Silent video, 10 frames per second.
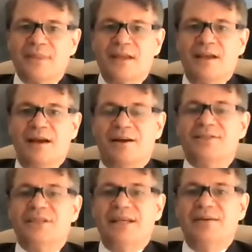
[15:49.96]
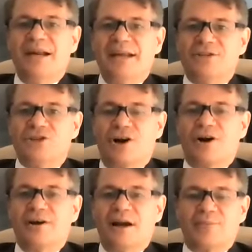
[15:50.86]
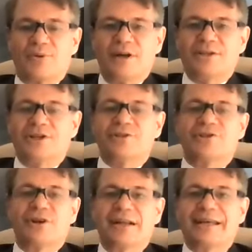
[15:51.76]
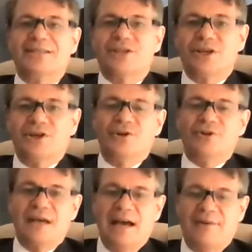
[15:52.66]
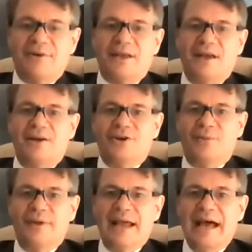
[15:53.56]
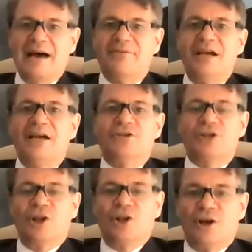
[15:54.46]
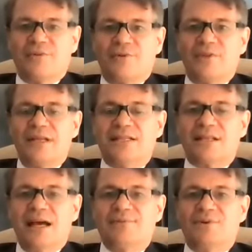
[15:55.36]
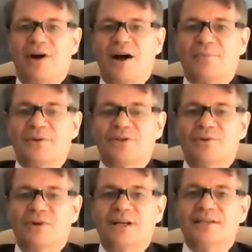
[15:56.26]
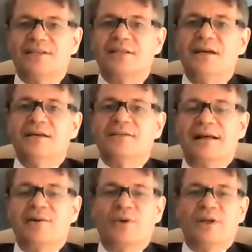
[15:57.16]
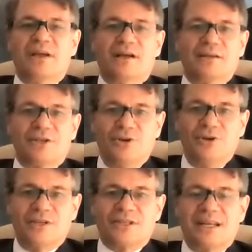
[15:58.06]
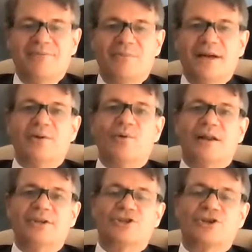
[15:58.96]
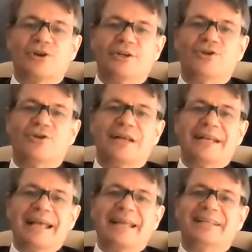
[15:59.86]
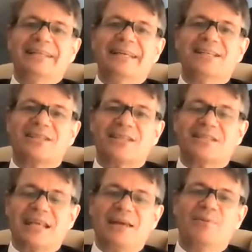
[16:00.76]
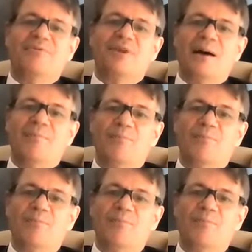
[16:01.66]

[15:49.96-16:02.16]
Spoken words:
And our team at HR and operations are going to continue to advocate on your behalf to look for these types of opportunities so that we can continue to save money while ensuring you're getting at least the same, if not